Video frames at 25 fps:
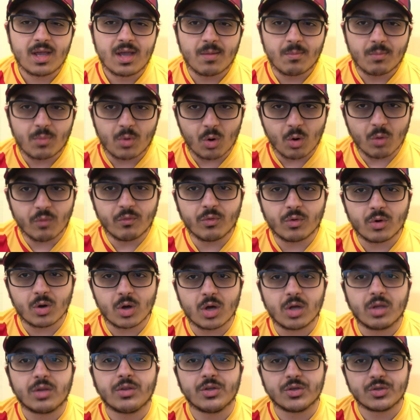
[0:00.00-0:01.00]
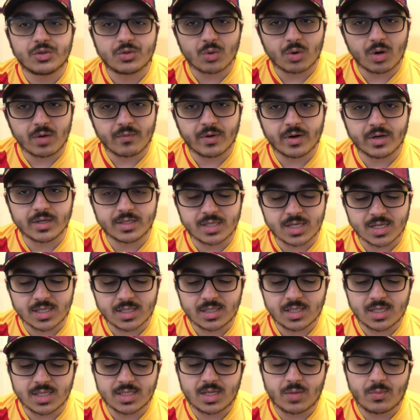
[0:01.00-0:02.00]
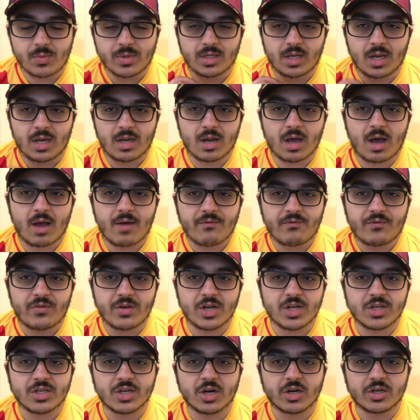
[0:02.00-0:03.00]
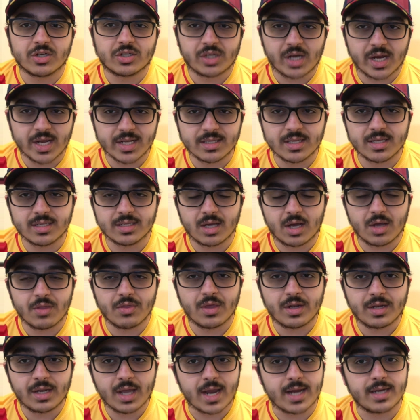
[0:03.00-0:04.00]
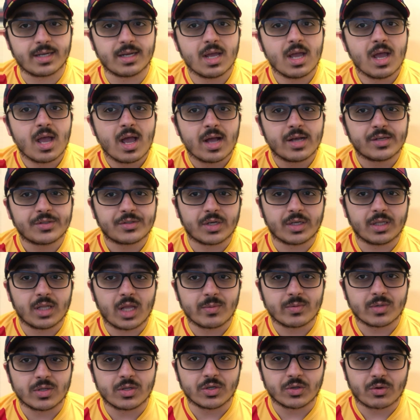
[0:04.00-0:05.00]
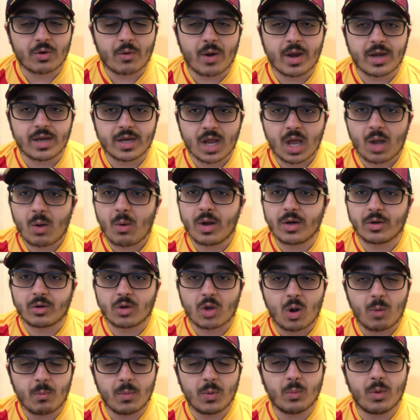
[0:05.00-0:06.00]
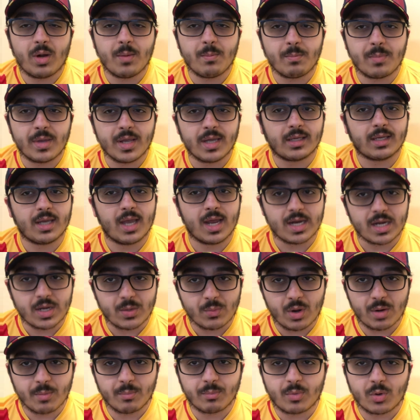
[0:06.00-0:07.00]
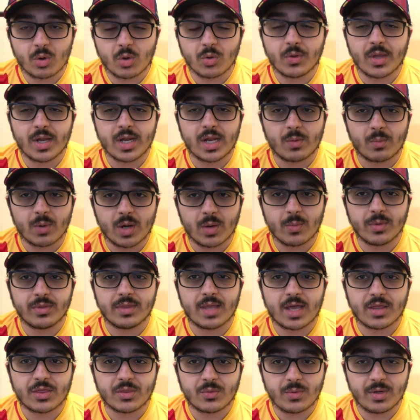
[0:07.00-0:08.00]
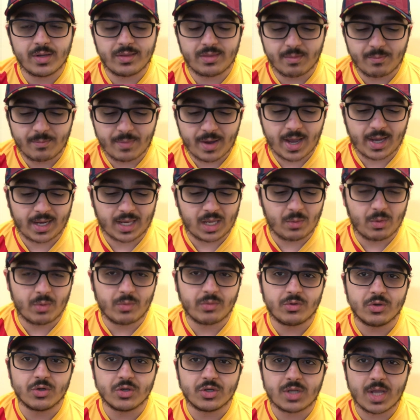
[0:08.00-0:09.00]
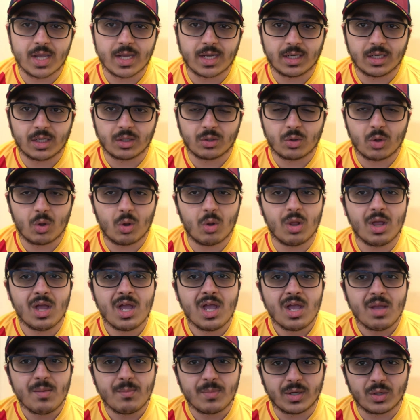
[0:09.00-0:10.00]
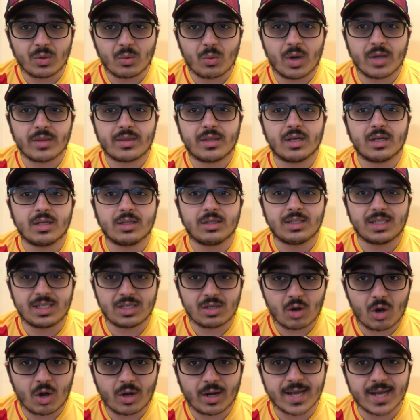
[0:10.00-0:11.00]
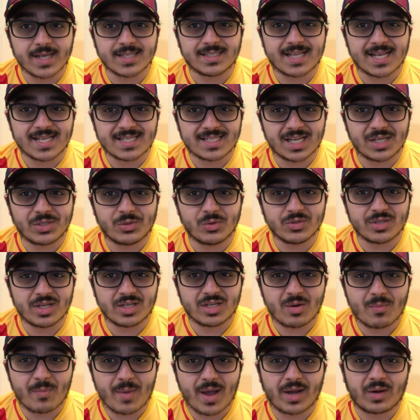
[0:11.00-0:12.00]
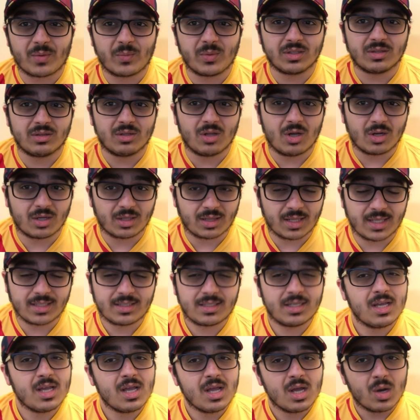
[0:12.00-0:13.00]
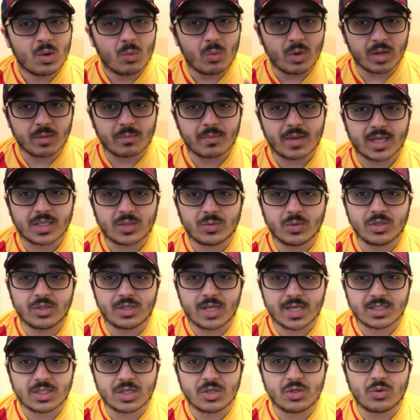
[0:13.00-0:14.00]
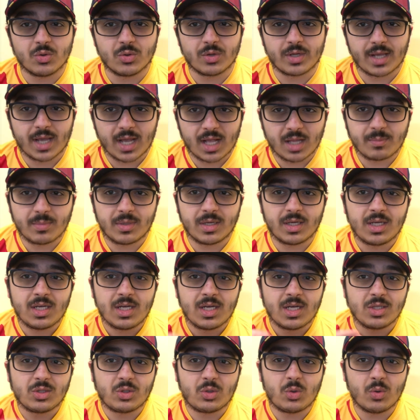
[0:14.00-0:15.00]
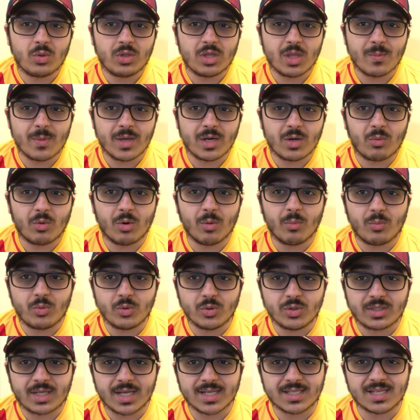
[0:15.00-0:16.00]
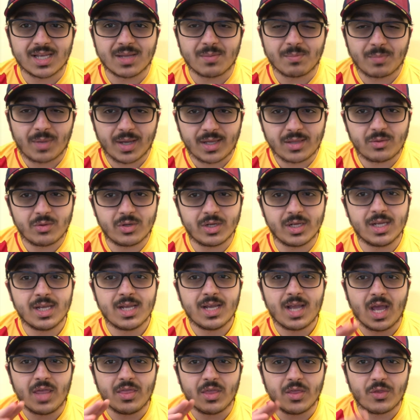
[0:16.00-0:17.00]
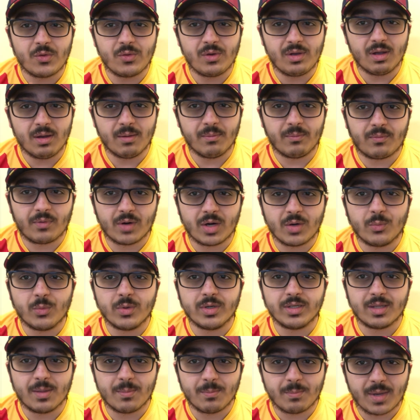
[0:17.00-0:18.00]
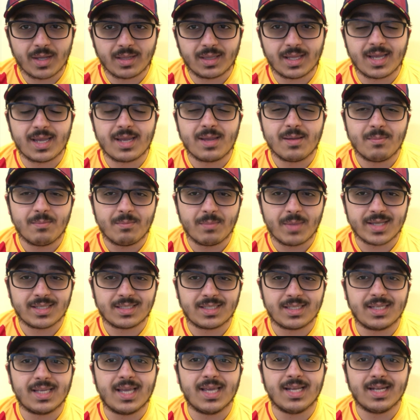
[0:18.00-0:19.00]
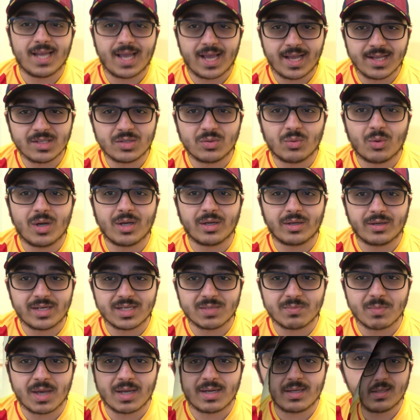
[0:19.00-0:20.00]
But overall, the story of our season is that we did not finish our chances on the night. Starting lineups on the screen right now, and Koeman went big and he went bold and he went with that three at the back. He went with Ter Stegen in goal, Mingueza, De Jong as that central center back with Lenglet. Wing backs were Des and Jordi Alba. Two in the middle were Busquets and Pedri, and the three up front were Dembele, Messi, and Antoine Griezmann.